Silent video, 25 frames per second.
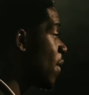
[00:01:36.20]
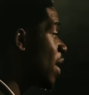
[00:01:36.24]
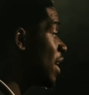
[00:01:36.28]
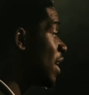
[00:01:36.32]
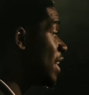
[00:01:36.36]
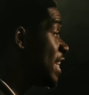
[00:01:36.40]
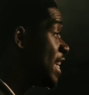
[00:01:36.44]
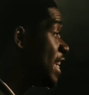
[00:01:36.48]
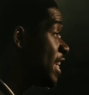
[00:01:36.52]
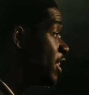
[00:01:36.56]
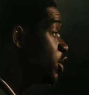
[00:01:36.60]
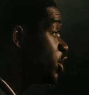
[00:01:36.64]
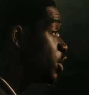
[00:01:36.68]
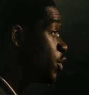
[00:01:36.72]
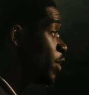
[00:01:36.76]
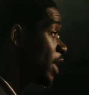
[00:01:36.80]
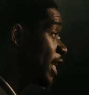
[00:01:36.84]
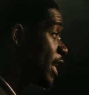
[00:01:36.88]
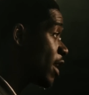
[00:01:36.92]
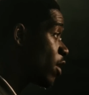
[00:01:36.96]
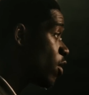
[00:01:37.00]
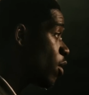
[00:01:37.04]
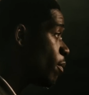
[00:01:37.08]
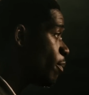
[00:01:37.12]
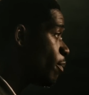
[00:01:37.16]
when she
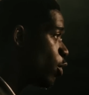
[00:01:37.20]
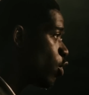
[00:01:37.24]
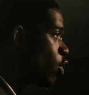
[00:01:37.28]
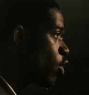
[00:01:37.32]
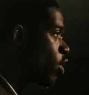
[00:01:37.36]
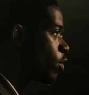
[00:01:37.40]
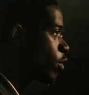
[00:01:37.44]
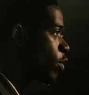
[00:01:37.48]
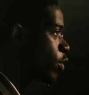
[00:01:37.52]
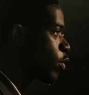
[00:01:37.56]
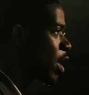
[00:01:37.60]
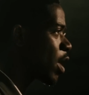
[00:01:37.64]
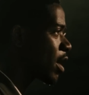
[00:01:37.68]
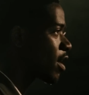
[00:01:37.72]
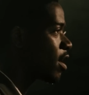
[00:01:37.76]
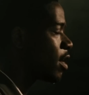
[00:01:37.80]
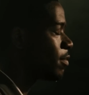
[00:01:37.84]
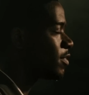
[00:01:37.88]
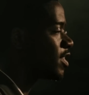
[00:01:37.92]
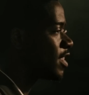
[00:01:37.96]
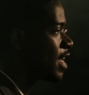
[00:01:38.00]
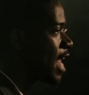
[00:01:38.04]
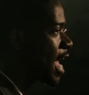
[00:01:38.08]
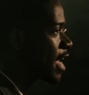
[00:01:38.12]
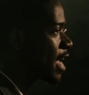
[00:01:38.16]
urges him to make amends with
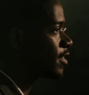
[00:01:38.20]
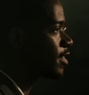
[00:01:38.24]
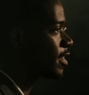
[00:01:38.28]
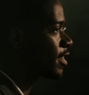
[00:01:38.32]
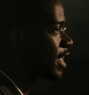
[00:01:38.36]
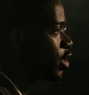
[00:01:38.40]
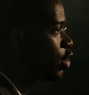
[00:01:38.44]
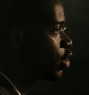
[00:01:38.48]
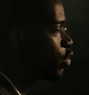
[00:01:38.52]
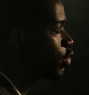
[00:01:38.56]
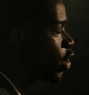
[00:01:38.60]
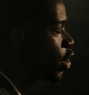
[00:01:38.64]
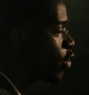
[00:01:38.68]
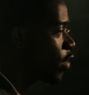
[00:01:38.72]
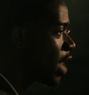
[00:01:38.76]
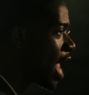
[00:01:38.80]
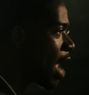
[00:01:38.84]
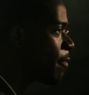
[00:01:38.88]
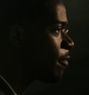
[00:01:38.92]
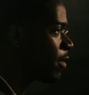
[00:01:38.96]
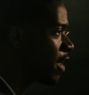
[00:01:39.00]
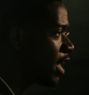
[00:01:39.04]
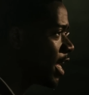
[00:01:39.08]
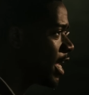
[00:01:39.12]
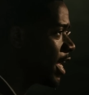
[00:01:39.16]
his aunt and uncle.
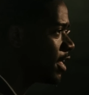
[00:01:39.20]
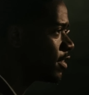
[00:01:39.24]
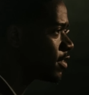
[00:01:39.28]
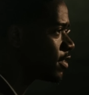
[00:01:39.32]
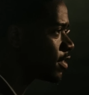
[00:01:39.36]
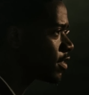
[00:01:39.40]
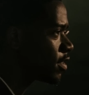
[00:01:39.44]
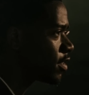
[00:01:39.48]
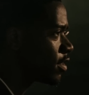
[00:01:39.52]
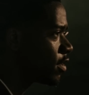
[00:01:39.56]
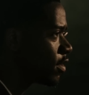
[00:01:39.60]
The